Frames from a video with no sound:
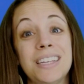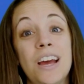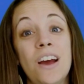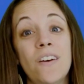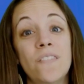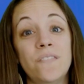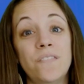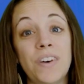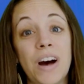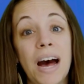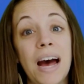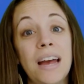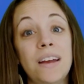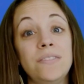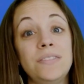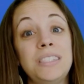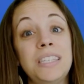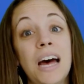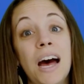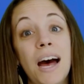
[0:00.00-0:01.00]
5
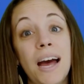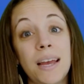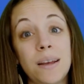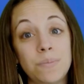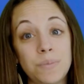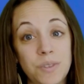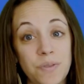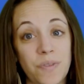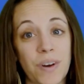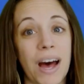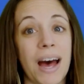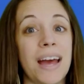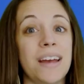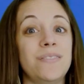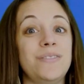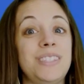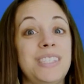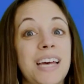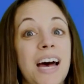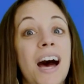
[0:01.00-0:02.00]
times 5
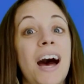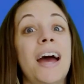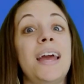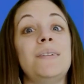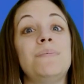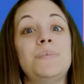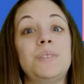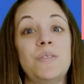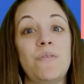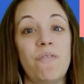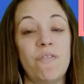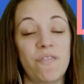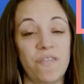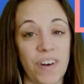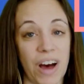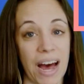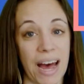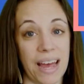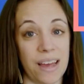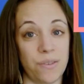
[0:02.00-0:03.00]
times
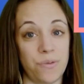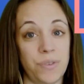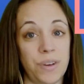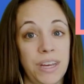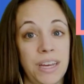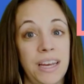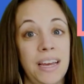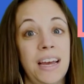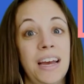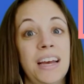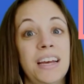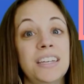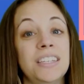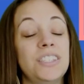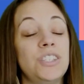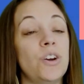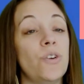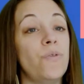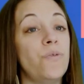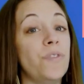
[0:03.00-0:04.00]
5.
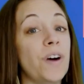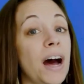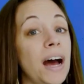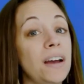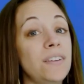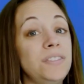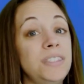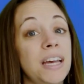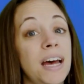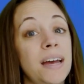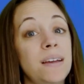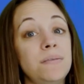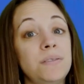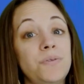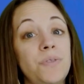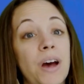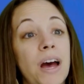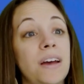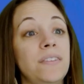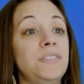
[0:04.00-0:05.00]
So 5 times
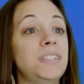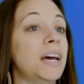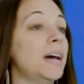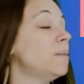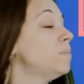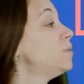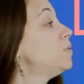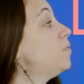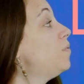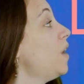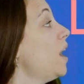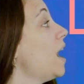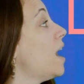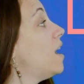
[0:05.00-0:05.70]
5 times 5